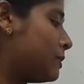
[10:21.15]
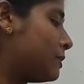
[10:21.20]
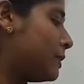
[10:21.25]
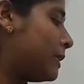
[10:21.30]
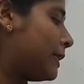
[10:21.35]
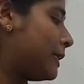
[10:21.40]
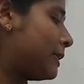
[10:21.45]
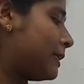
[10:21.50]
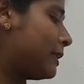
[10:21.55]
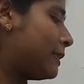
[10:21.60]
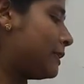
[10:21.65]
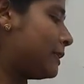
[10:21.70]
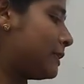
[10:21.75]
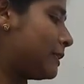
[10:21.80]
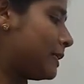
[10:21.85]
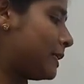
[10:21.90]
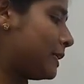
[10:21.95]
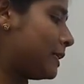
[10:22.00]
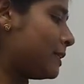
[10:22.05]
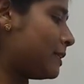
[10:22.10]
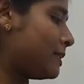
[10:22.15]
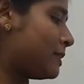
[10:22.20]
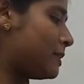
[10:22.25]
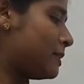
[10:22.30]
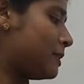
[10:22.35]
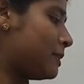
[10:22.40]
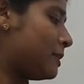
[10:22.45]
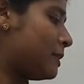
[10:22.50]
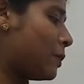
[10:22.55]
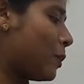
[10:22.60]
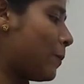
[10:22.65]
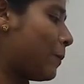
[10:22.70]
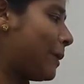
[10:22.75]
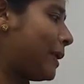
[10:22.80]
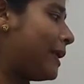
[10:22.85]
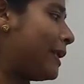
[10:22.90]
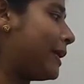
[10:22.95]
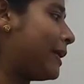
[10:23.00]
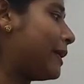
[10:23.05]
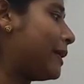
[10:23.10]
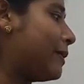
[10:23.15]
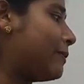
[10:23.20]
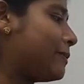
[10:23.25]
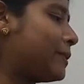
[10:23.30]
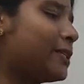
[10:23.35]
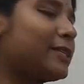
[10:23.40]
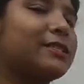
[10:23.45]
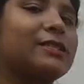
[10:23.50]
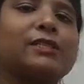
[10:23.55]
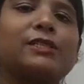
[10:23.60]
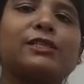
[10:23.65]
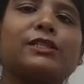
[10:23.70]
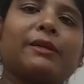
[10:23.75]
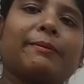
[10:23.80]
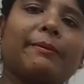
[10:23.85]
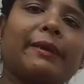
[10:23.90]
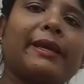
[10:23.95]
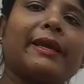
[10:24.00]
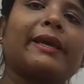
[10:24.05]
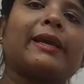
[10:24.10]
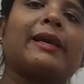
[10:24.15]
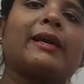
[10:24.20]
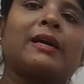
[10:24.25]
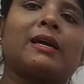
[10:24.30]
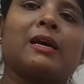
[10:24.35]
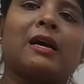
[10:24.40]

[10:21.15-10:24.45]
in the opening of the systemic